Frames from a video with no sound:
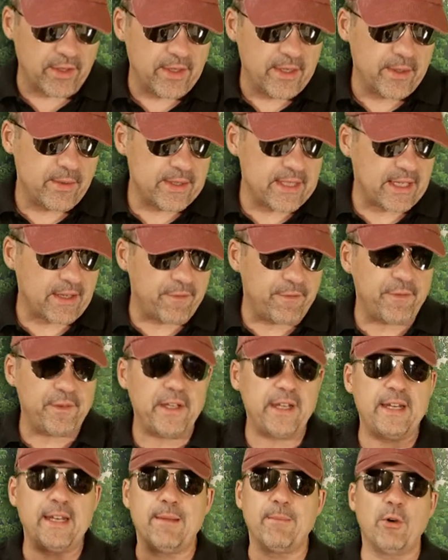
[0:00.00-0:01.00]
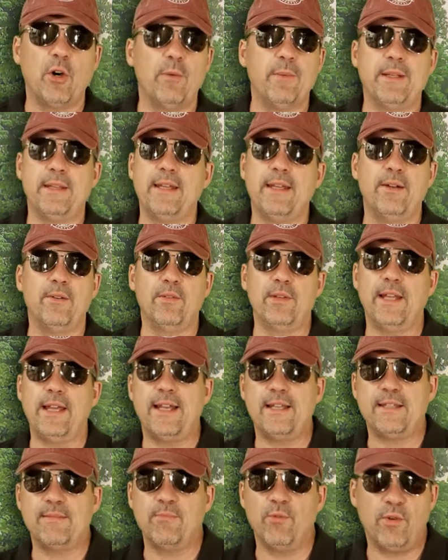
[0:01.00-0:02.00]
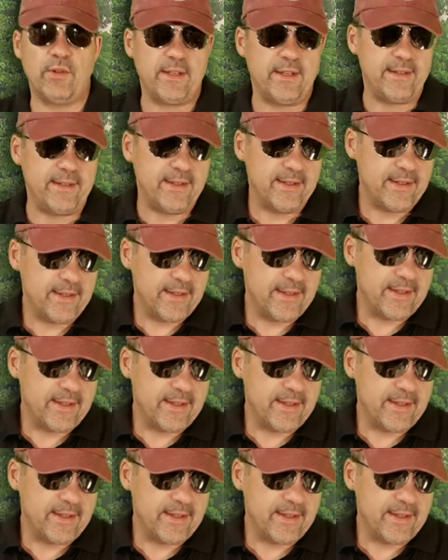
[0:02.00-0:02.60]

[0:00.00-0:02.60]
It was like a fleeting moment. They don't last more than,